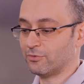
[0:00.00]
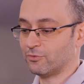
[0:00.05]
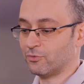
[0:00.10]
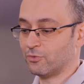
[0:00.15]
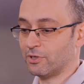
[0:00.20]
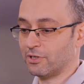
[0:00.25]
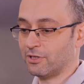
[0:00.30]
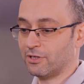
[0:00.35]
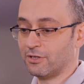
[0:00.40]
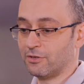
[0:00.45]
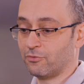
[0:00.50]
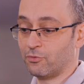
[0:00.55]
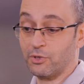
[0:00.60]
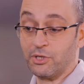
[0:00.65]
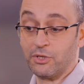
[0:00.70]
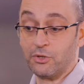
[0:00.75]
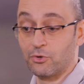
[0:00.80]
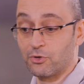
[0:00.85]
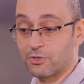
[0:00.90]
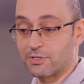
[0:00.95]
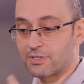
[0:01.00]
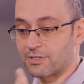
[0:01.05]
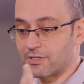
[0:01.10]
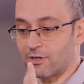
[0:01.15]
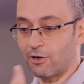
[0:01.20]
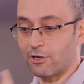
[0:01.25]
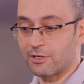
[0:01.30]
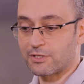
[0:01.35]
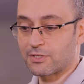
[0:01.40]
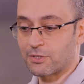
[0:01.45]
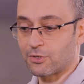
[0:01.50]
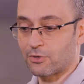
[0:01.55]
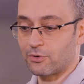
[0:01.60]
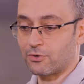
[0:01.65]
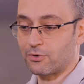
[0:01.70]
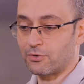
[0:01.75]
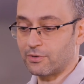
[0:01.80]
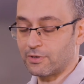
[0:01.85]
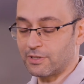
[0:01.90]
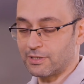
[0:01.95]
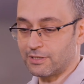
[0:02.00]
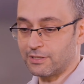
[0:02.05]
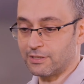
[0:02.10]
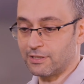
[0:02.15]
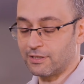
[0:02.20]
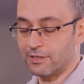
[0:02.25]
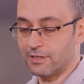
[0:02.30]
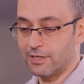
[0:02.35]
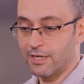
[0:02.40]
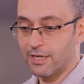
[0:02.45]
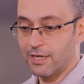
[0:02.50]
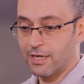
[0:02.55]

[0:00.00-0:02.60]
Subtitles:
we use also